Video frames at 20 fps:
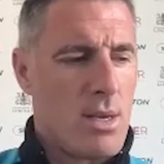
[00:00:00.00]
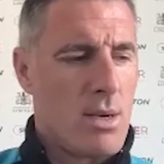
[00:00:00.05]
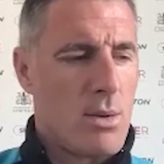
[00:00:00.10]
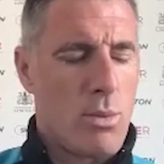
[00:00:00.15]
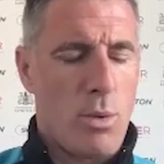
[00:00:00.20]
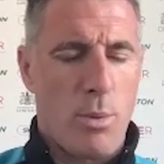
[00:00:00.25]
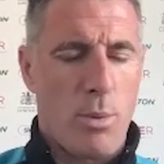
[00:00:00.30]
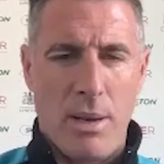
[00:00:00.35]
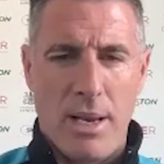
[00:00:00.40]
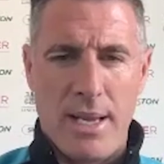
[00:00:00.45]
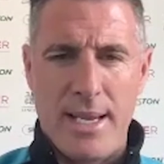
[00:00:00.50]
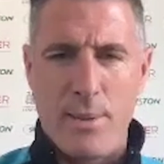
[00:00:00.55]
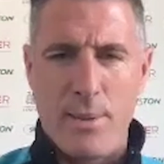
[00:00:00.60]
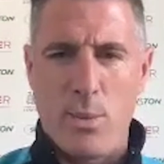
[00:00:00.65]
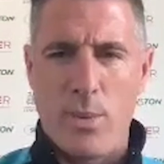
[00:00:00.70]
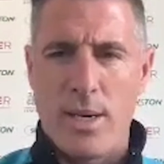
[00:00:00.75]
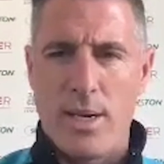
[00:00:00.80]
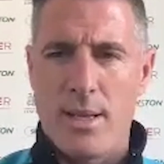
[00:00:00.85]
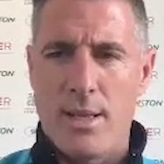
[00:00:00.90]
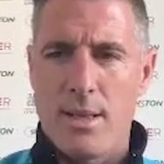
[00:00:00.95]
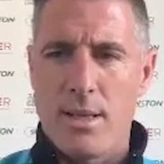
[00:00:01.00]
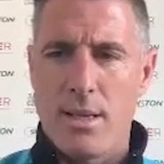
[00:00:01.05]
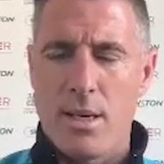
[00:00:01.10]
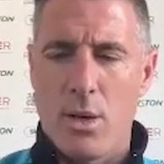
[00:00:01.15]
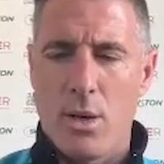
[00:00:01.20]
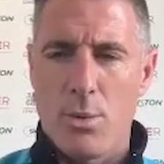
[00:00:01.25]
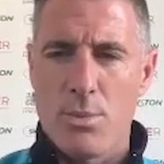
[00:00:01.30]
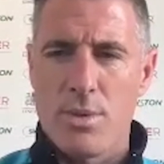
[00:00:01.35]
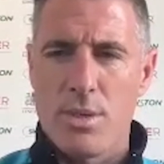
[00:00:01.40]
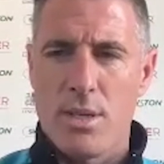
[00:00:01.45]
We're playing well. The
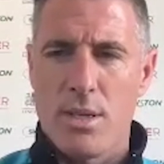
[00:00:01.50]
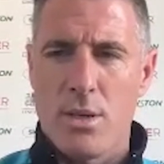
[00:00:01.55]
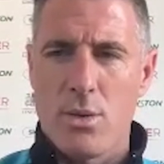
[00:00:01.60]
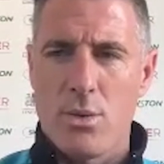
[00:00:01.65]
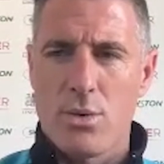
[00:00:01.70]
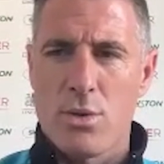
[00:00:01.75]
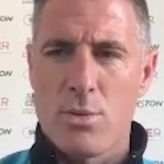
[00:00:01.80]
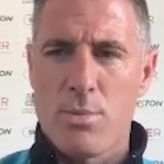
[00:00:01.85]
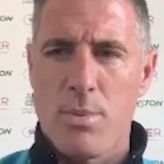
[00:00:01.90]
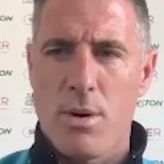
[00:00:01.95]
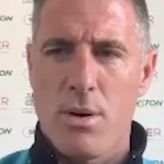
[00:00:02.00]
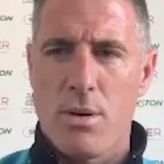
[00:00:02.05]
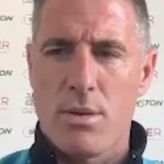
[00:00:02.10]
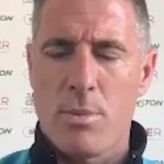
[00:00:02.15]
club's in a good spot.